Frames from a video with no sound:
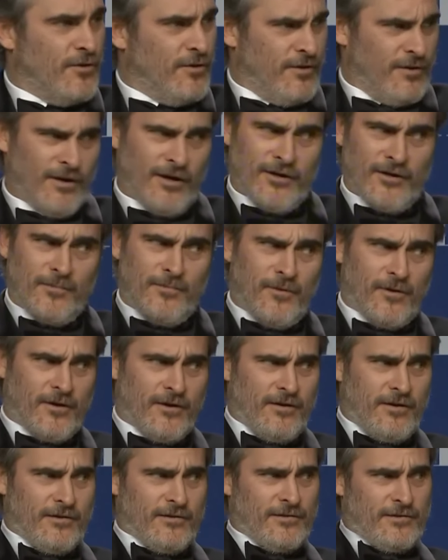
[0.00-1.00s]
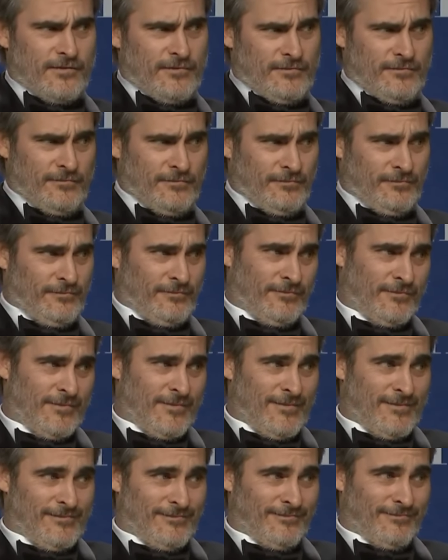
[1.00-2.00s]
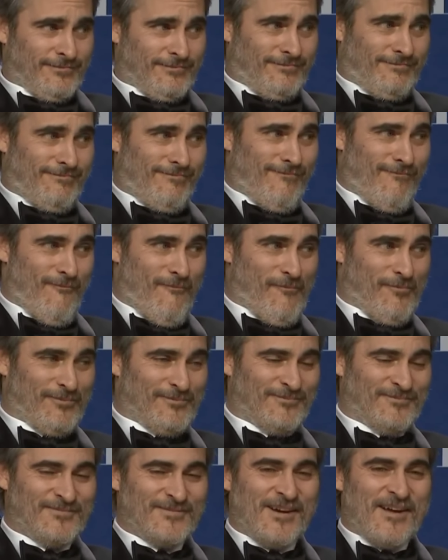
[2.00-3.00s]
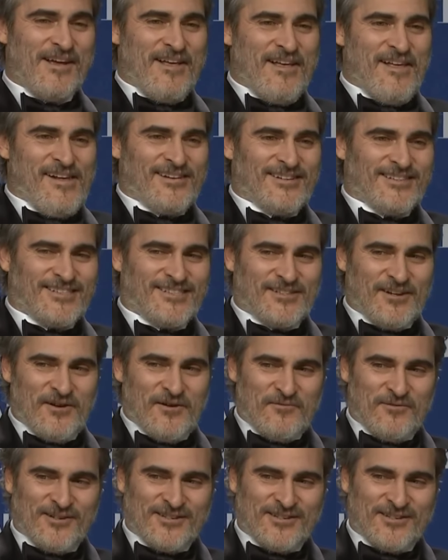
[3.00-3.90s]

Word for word: Clearly frustrated with revisiting topics he felt he'd already covered